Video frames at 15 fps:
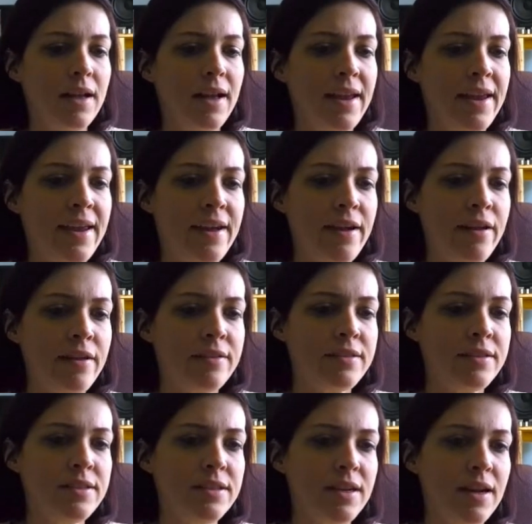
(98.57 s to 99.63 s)

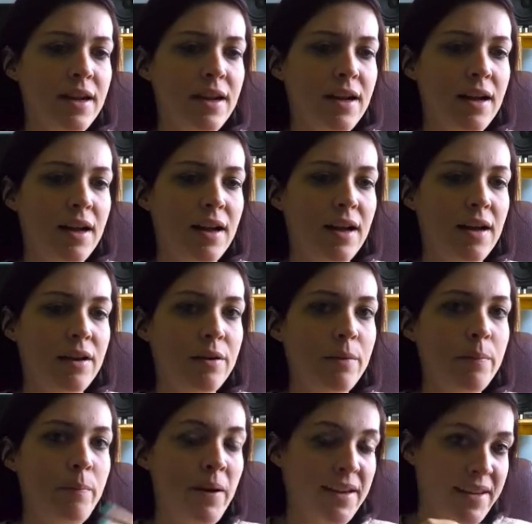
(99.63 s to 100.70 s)
And
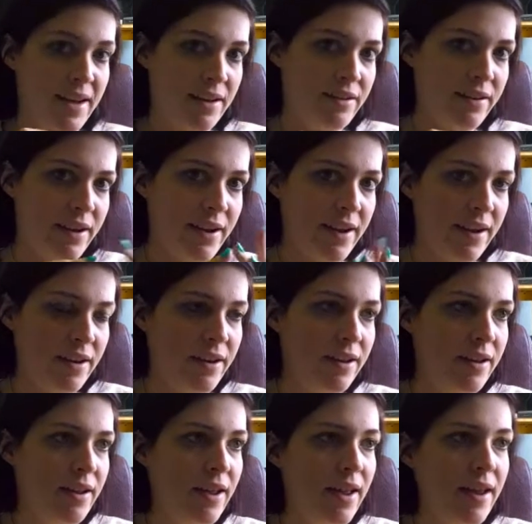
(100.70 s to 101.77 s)
my dad died,
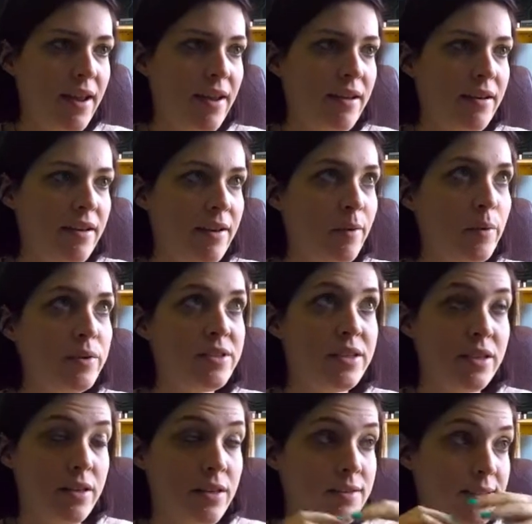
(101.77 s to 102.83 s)
and it was
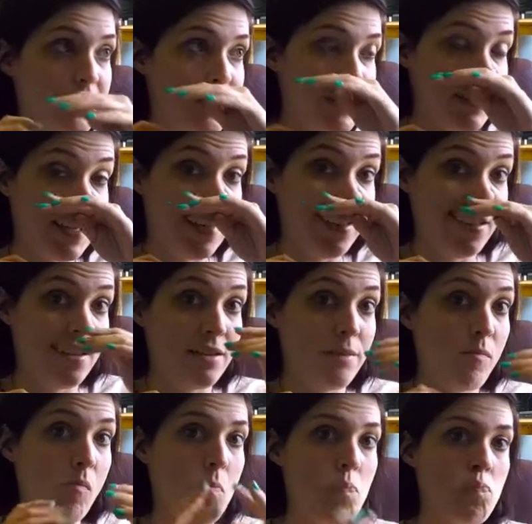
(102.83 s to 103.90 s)
in his estate,
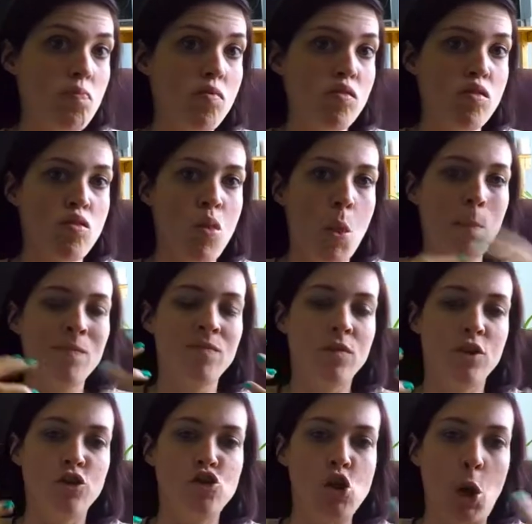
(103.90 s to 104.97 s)

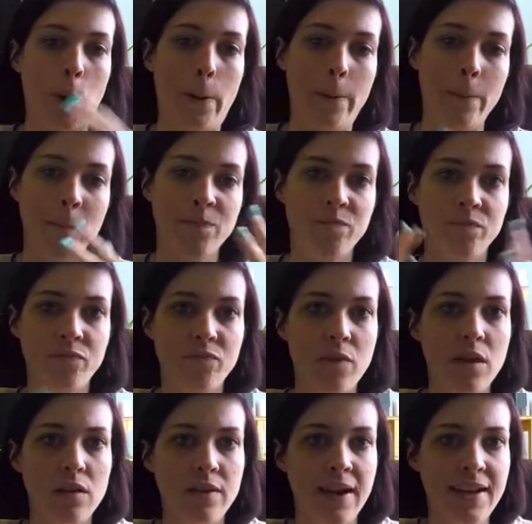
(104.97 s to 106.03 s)
so
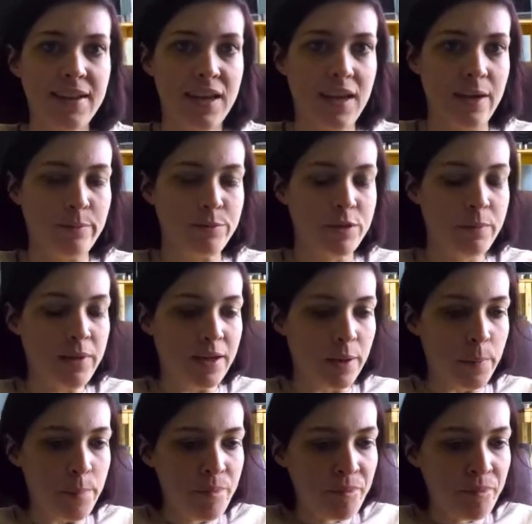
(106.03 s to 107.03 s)
that came to me.